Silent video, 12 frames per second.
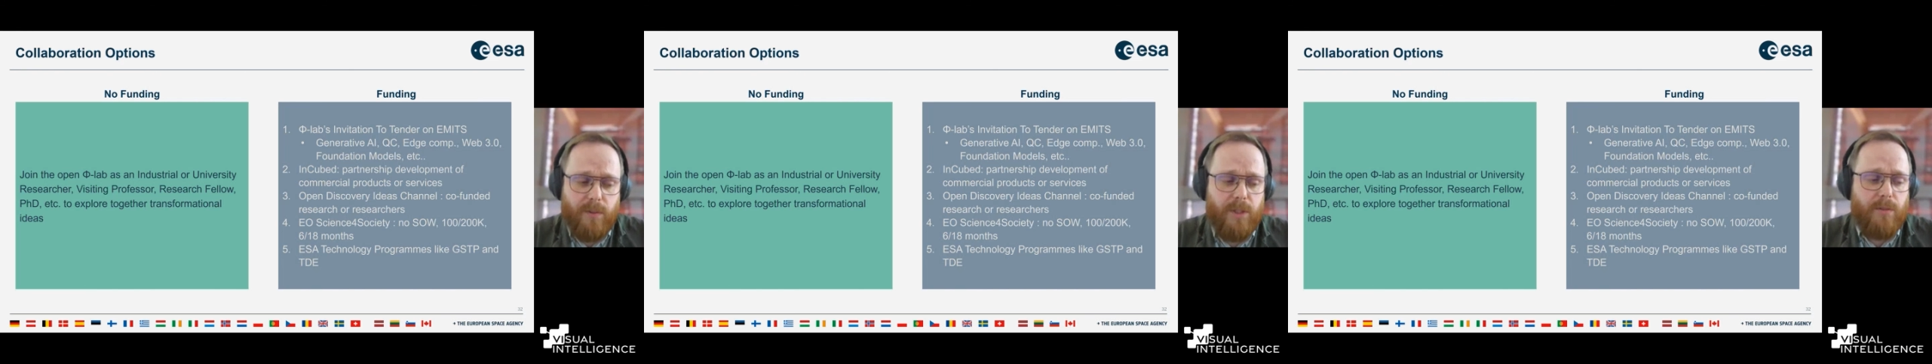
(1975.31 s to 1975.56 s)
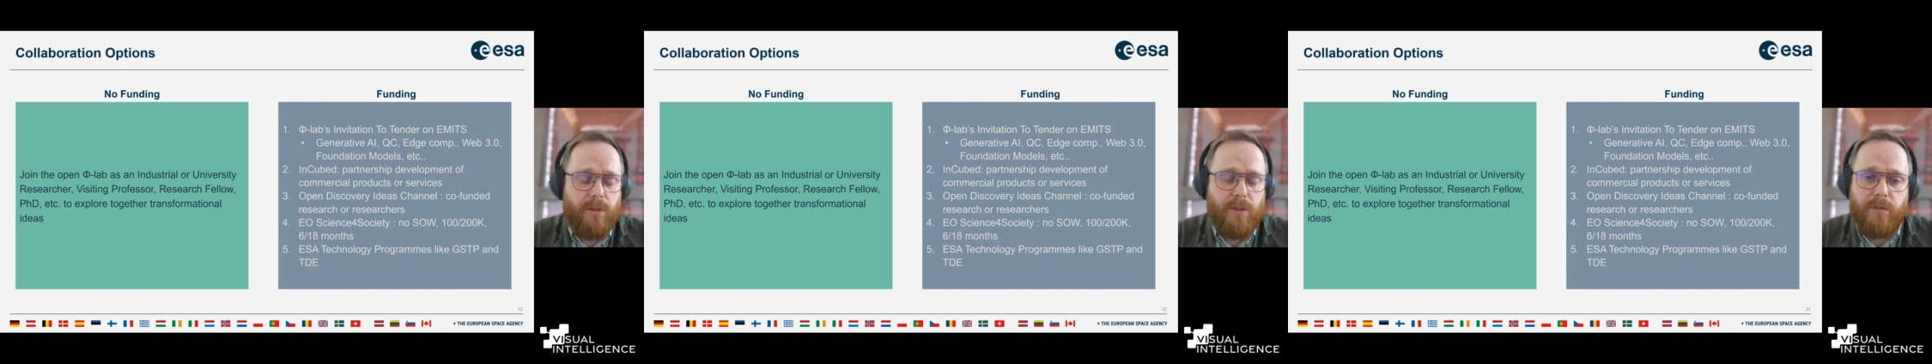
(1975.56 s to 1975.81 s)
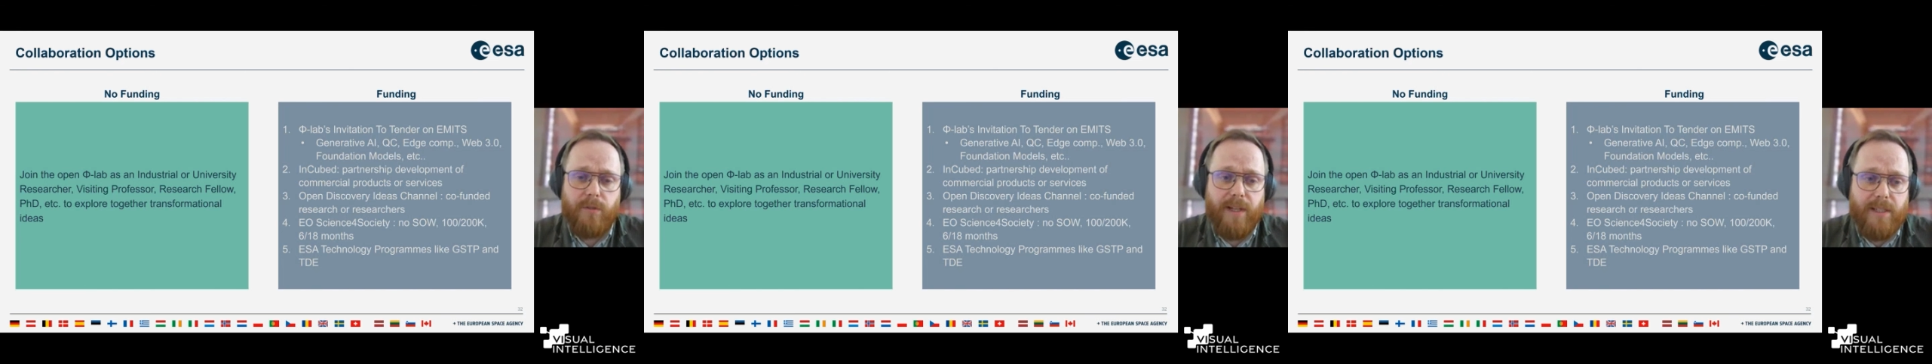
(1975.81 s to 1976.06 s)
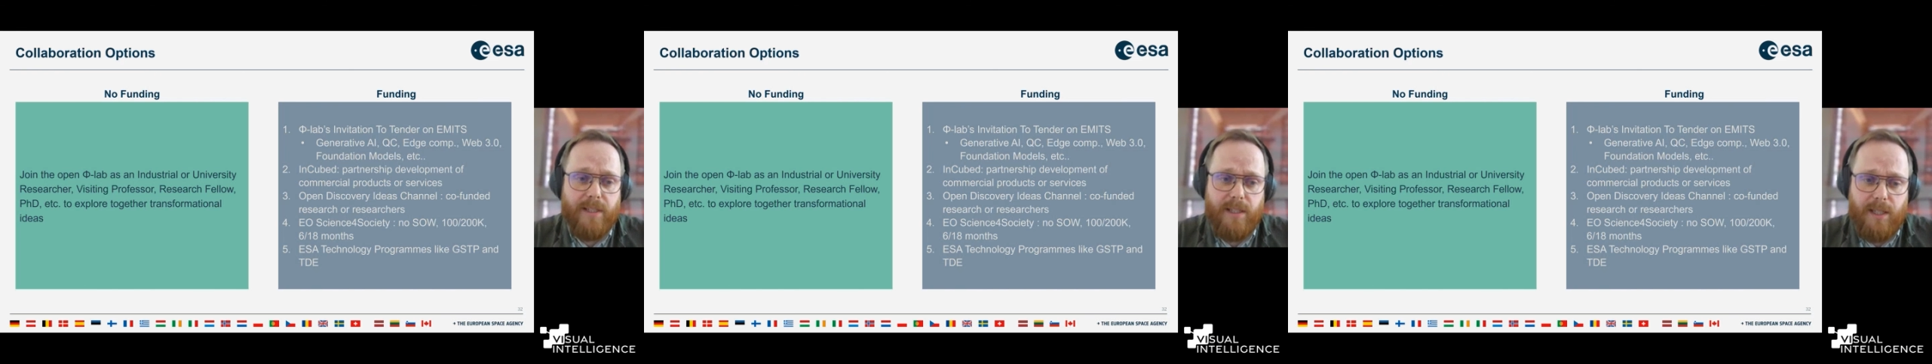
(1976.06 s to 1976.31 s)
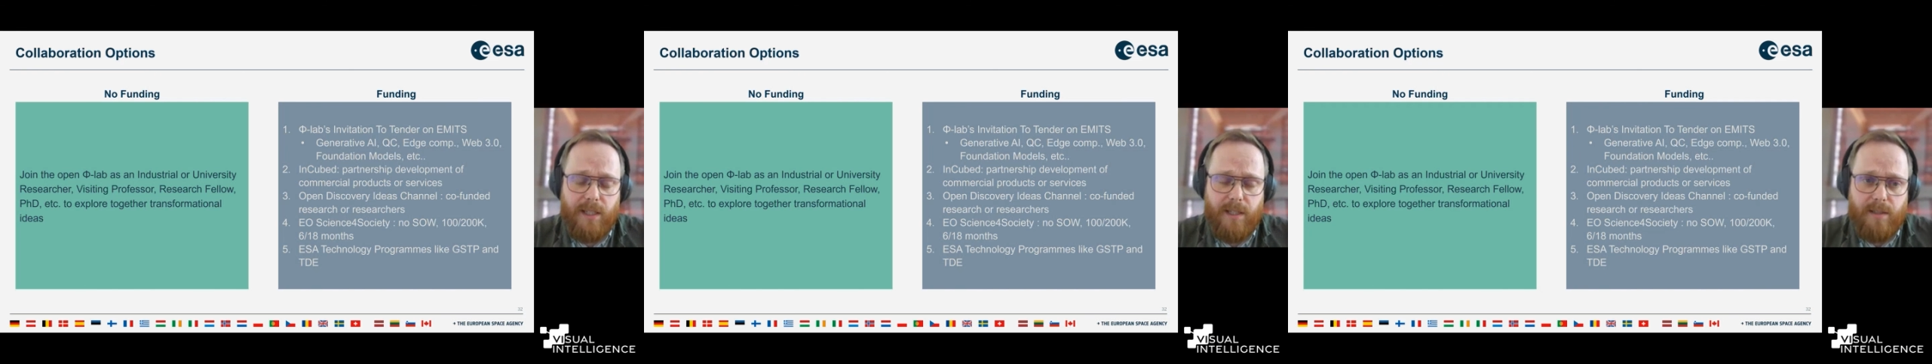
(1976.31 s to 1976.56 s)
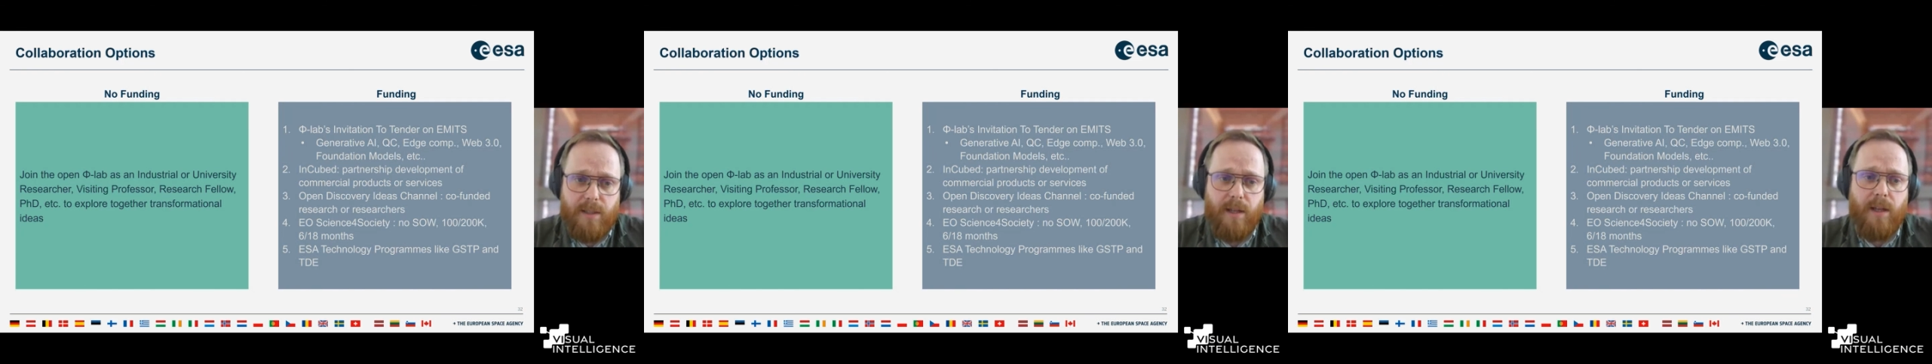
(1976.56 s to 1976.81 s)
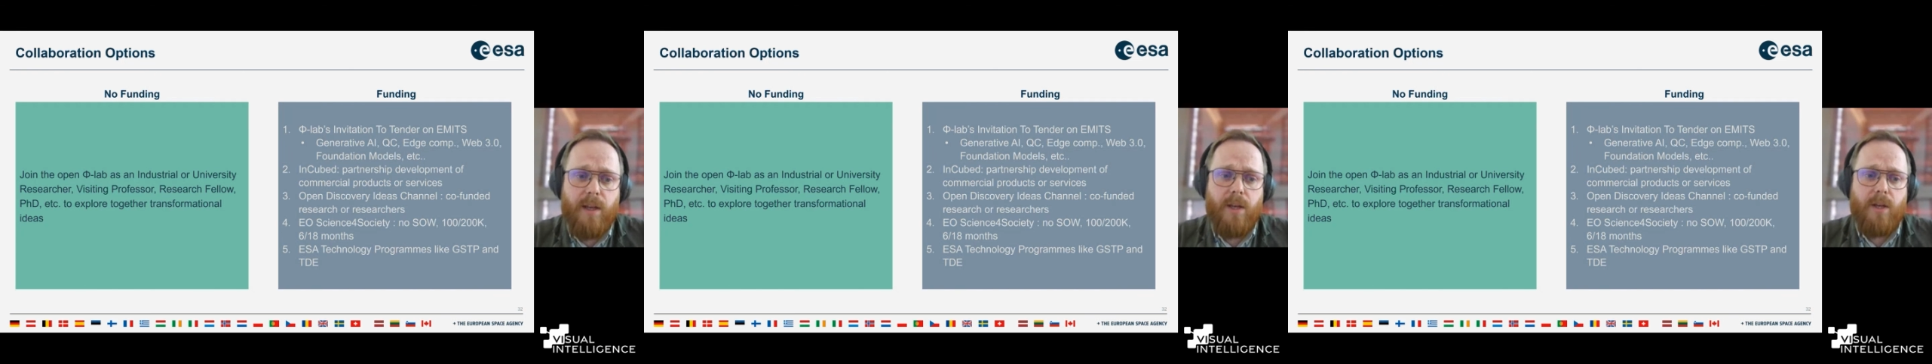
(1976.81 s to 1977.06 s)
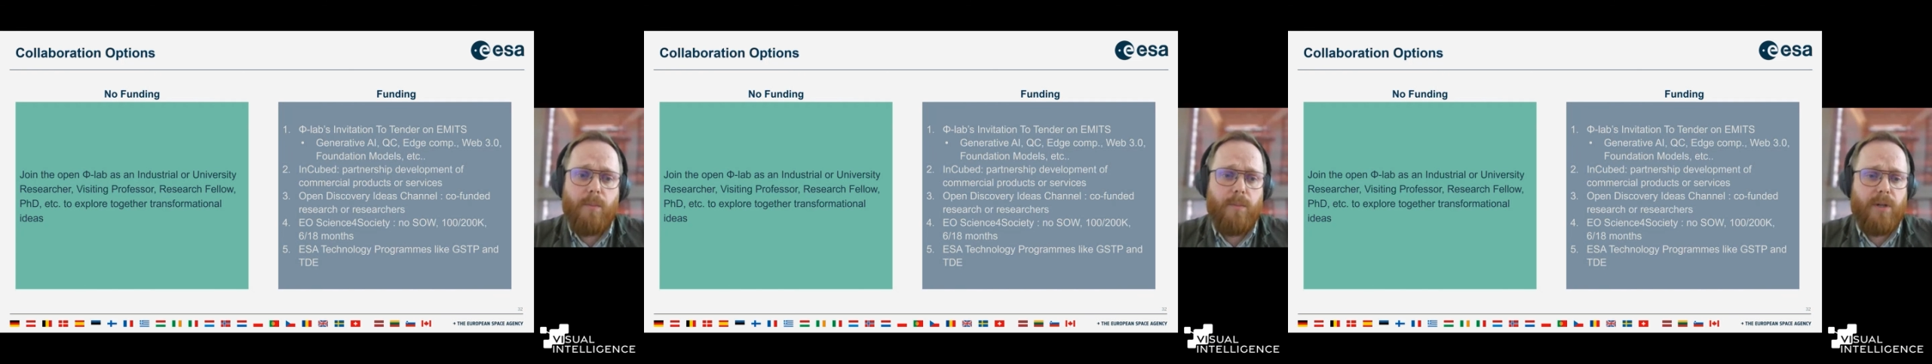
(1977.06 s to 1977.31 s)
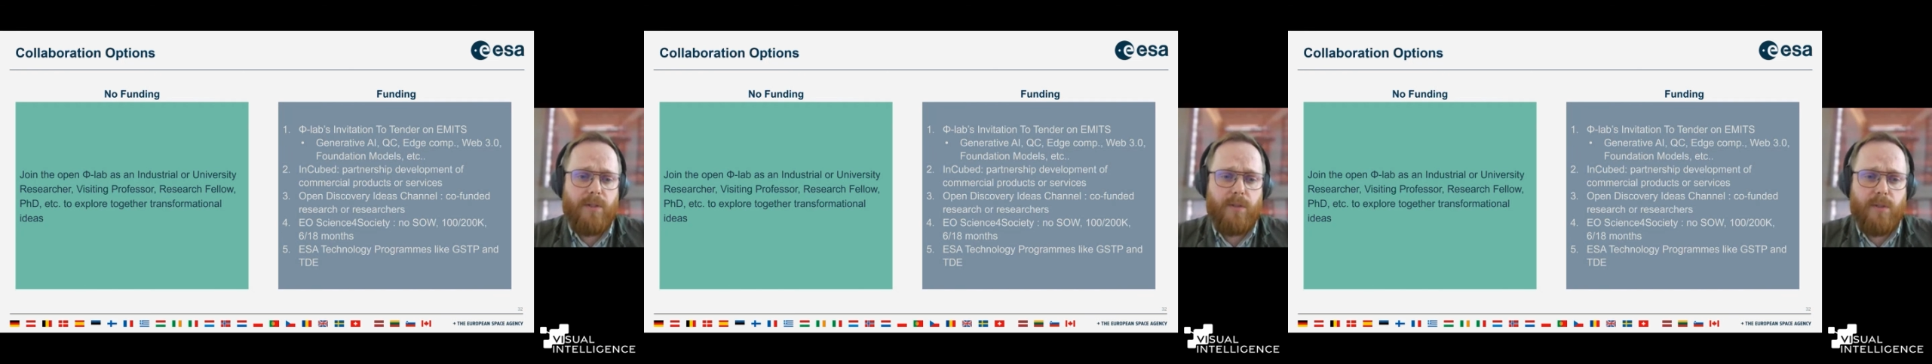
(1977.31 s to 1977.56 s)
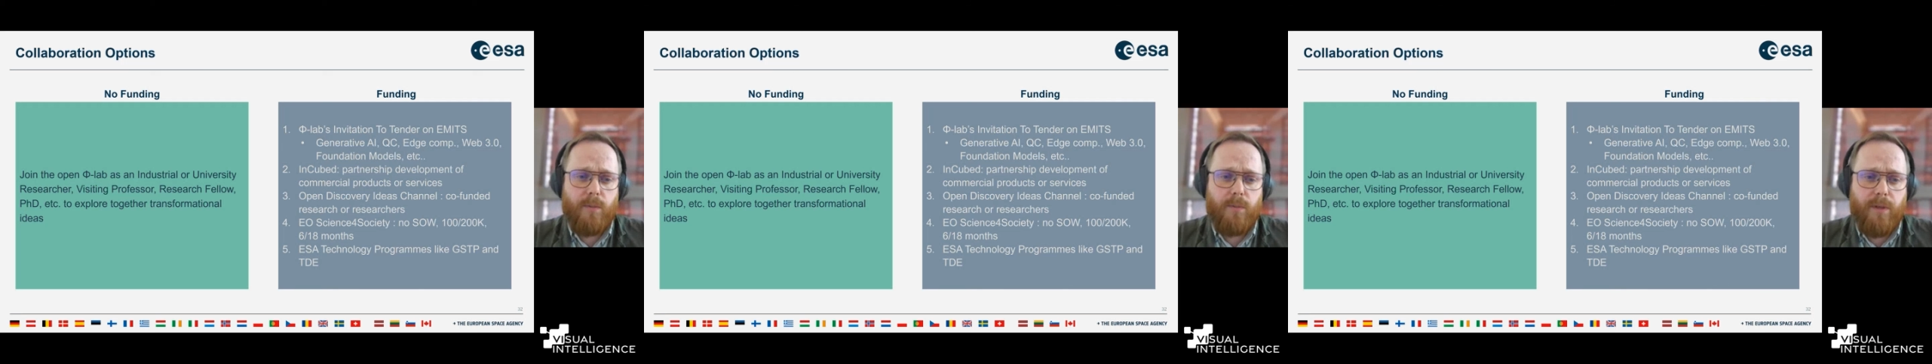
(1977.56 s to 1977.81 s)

We do a lot of ITTs, but it's also